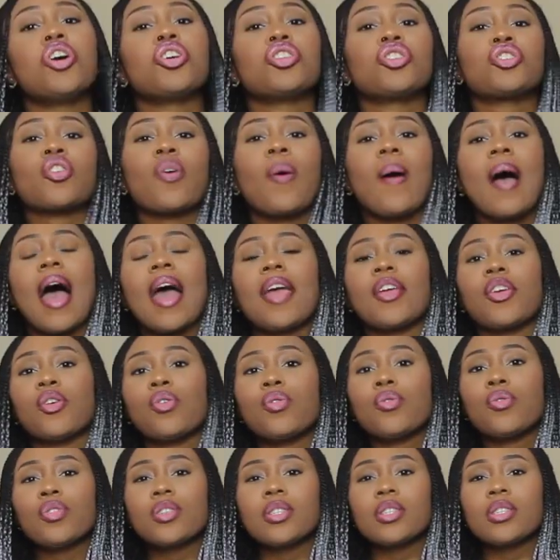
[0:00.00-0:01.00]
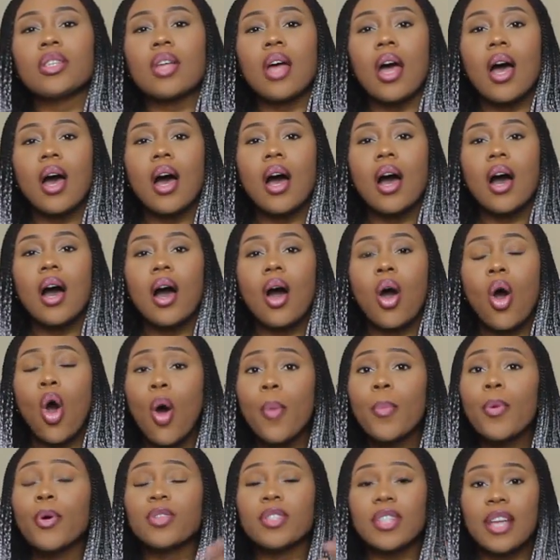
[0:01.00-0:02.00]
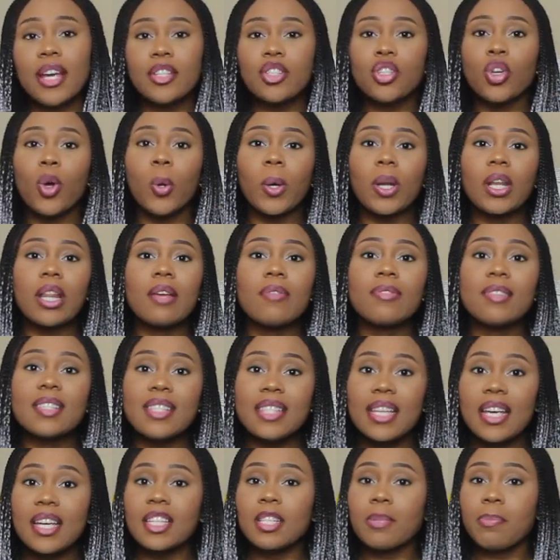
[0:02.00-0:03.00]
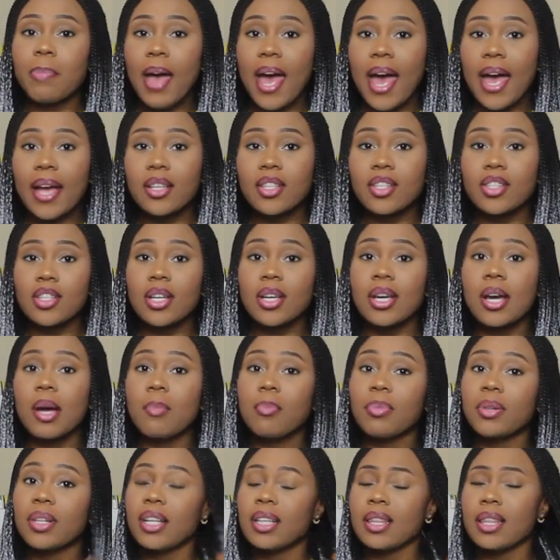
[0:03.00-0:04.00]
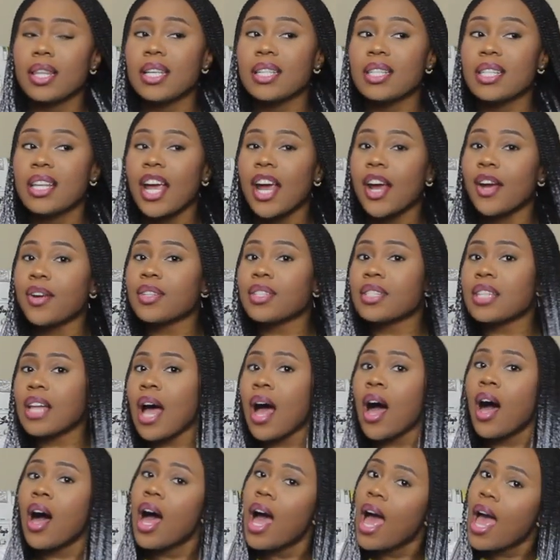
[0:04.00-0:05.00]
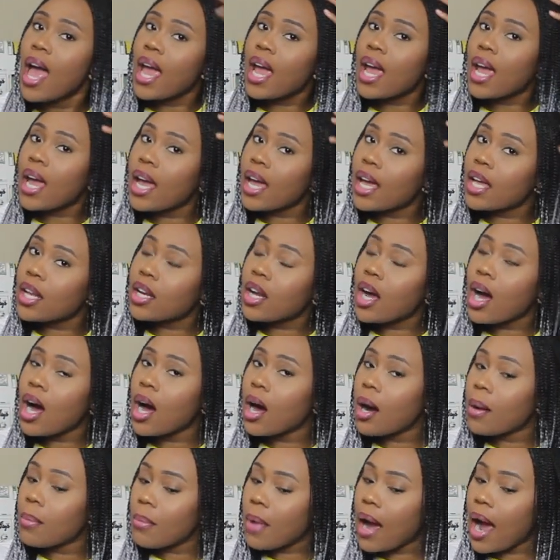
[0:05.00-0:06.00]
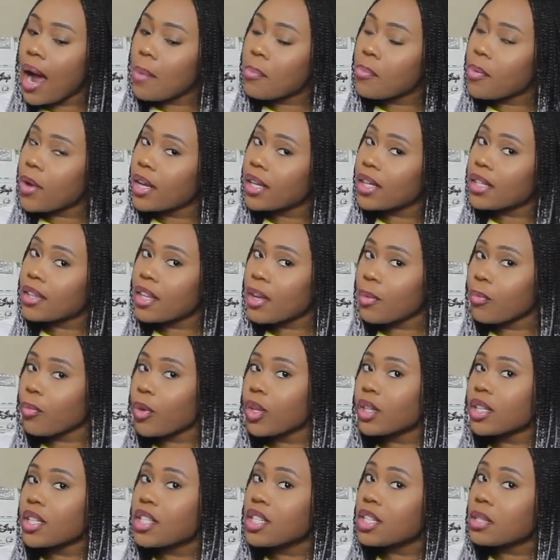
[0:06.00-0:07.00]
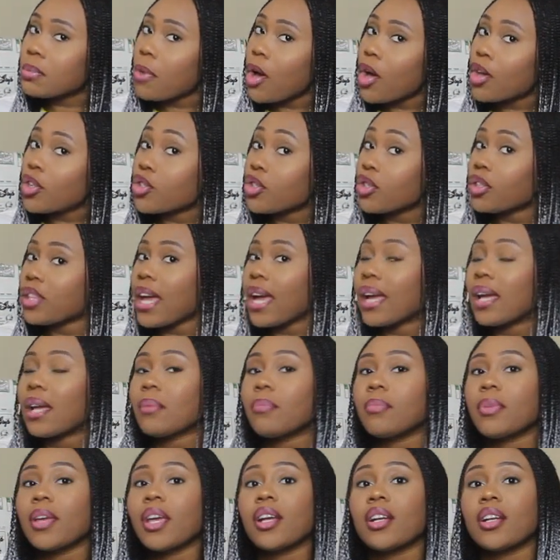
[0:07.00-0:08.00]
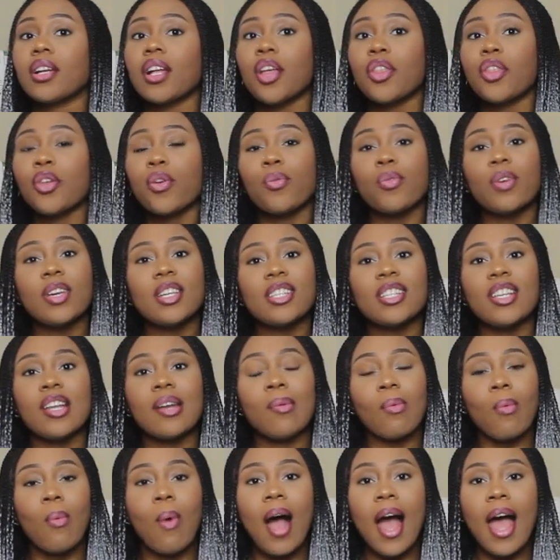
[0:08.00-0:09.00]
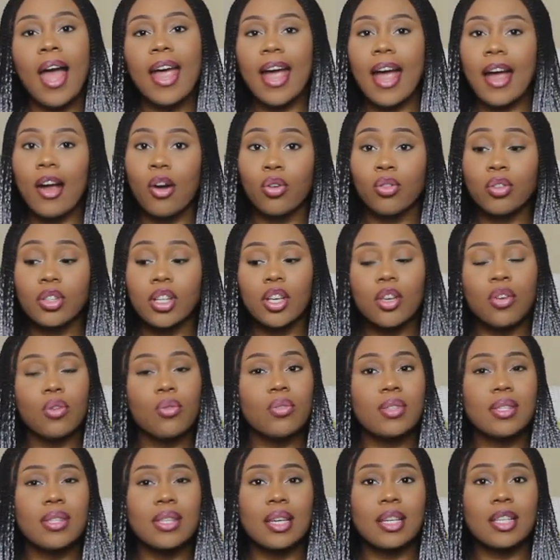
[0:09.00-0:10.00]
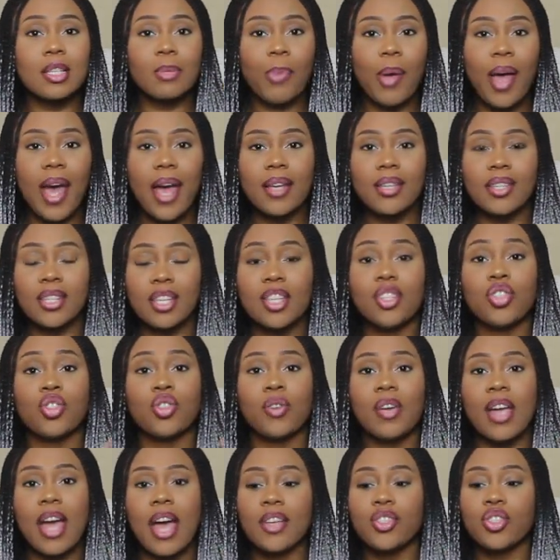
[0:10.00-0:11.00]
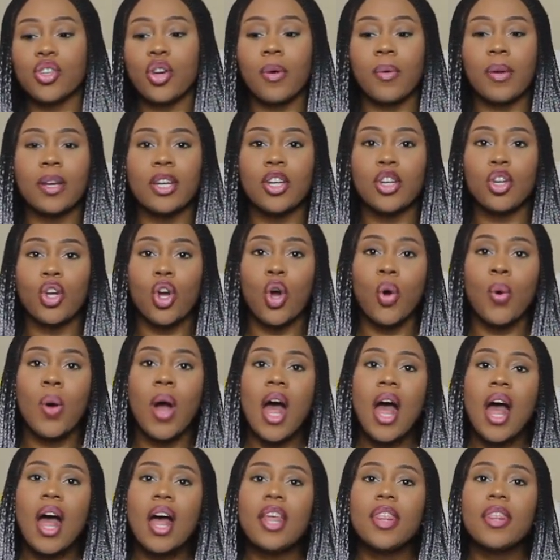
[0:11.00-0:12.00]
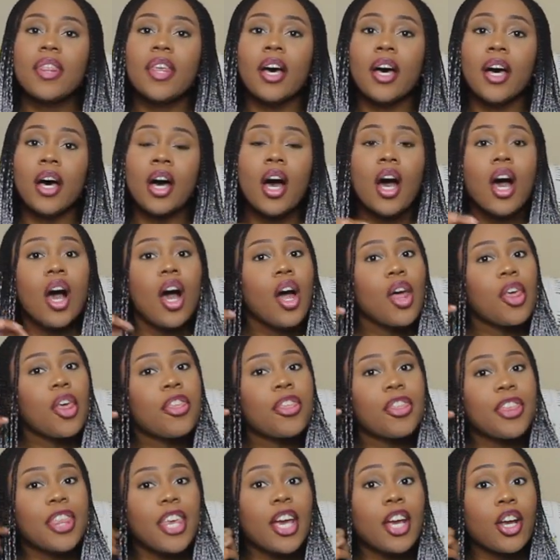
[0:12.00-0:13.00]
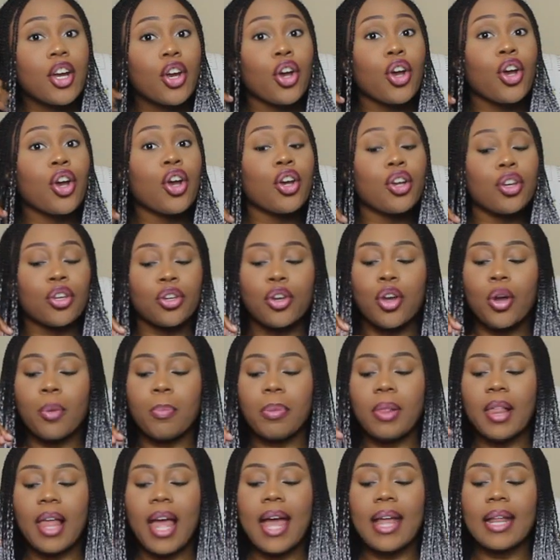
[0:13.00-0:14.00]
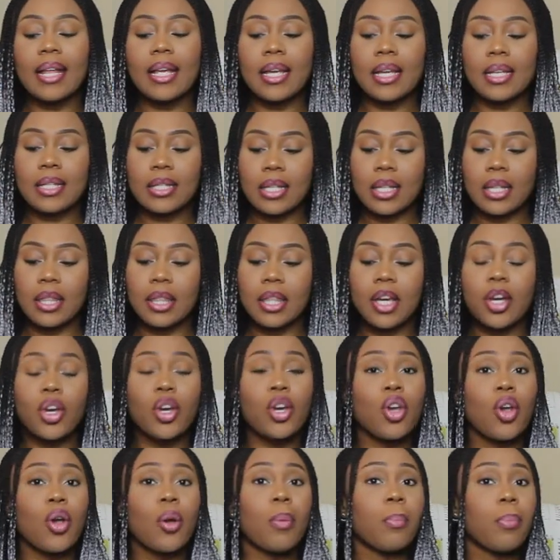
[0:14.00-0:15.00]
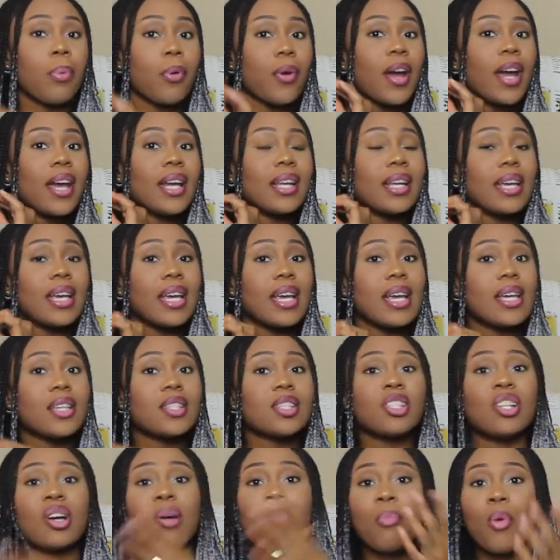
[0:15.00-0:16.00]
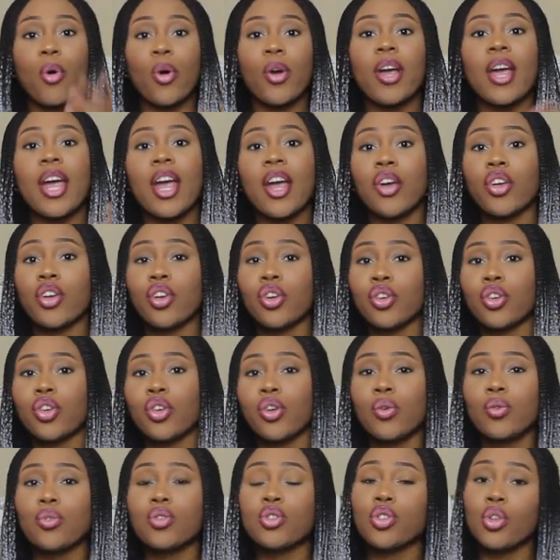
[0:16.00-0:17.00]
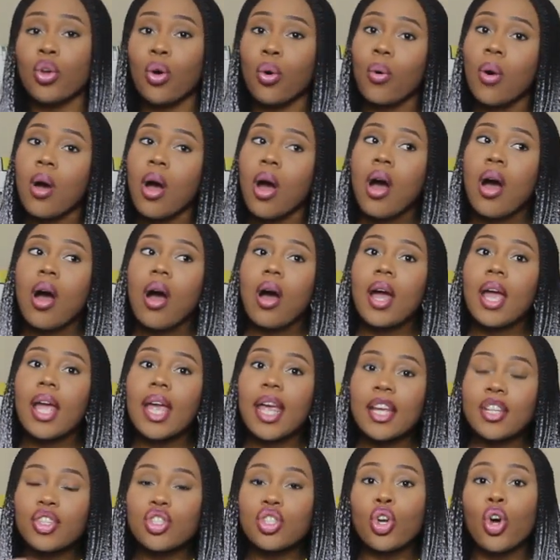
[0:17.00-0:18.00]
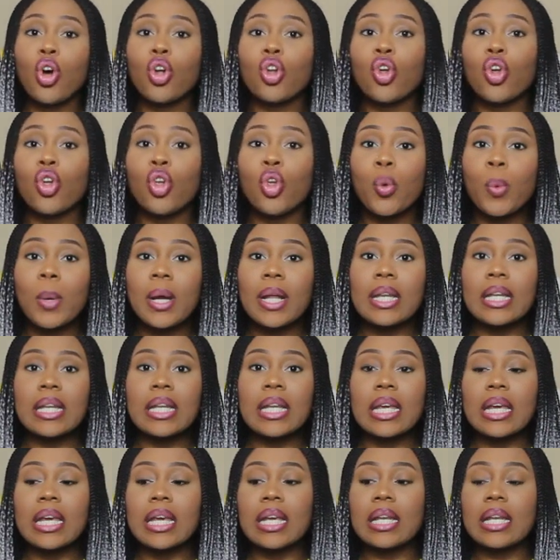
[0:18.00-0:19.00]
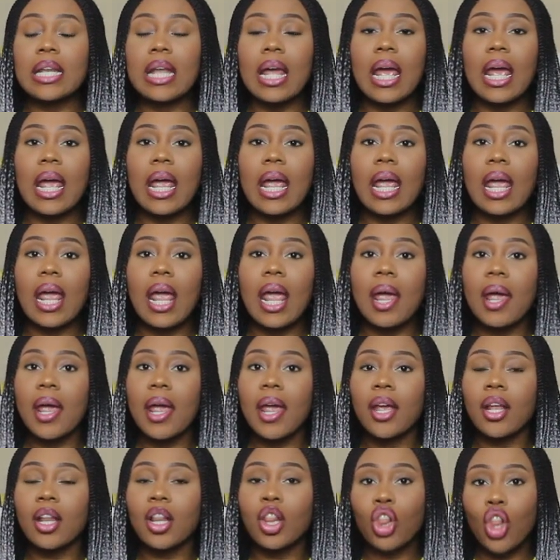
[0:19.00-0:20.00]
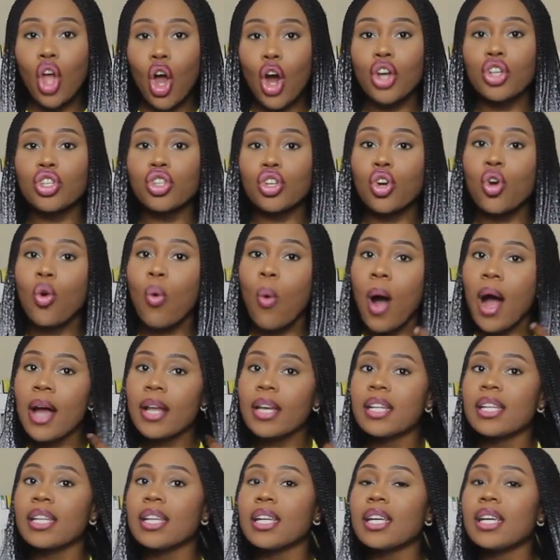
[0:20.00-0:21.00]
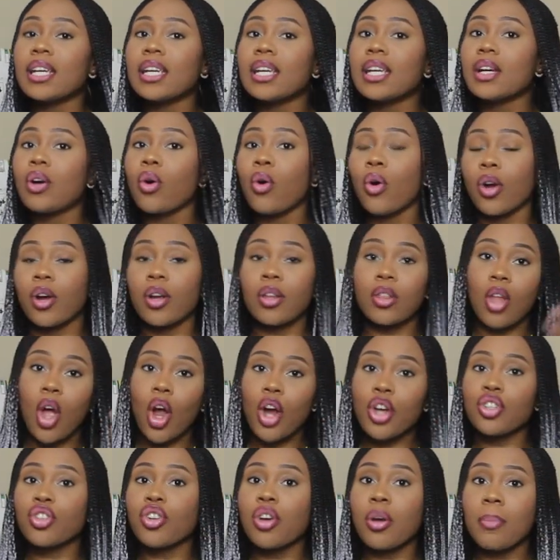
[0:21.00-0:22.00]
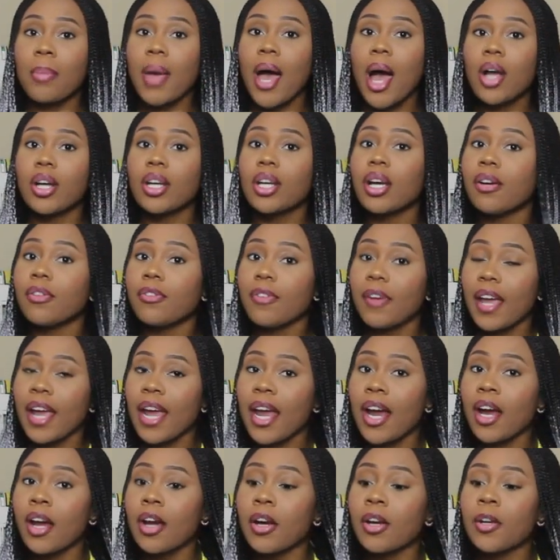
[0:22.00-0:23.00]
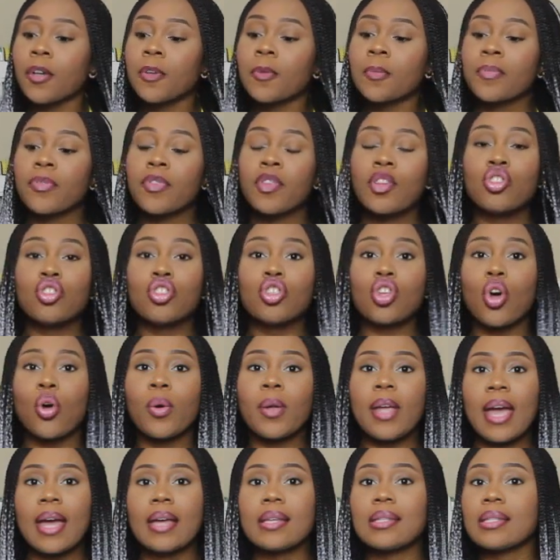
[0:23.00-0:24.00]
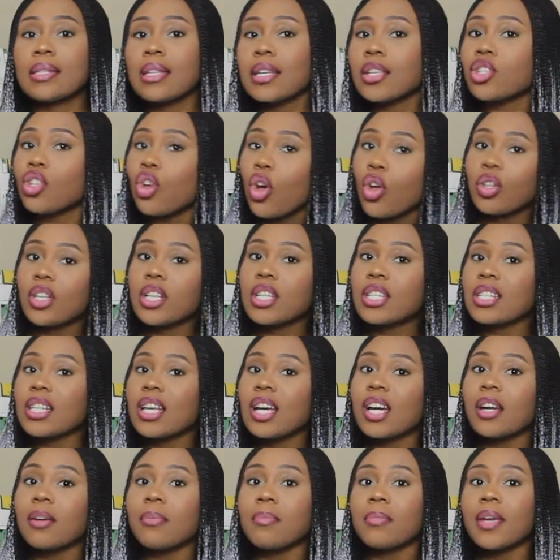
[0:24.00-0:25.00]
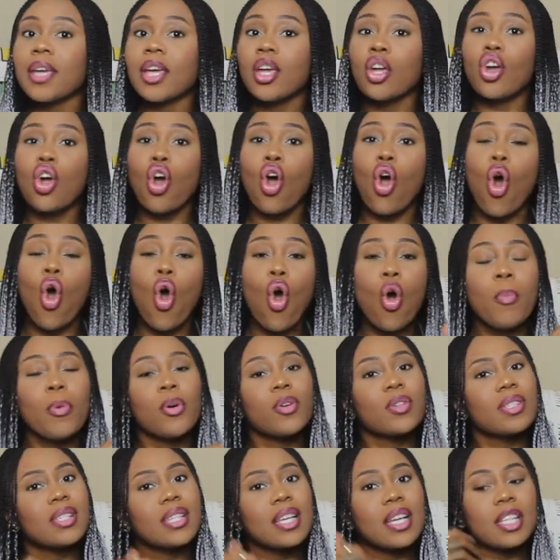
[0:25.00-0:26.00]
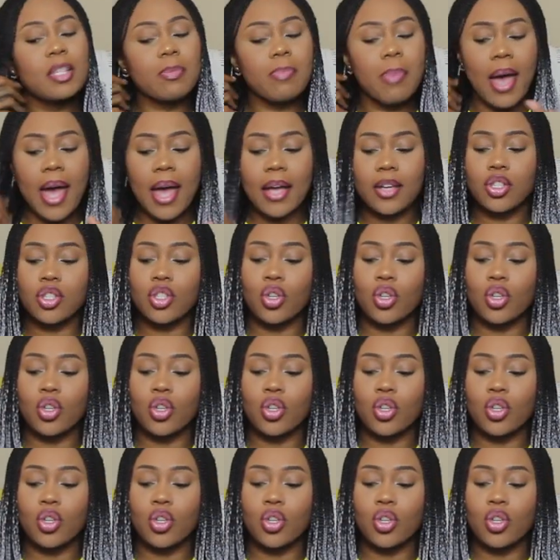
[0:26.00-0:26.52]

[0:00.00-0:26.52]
So I use almost a total of 6 packs to complete this hairstyle, and I braided them really small, so that can be another reason why I only use 6 packs, because you guys already know the thicker your plait is, the thicker your braid is, the more hair you use. So in total you would need a larger quantity or a larger amount of hair. So yes, this only took me almost 6 packs.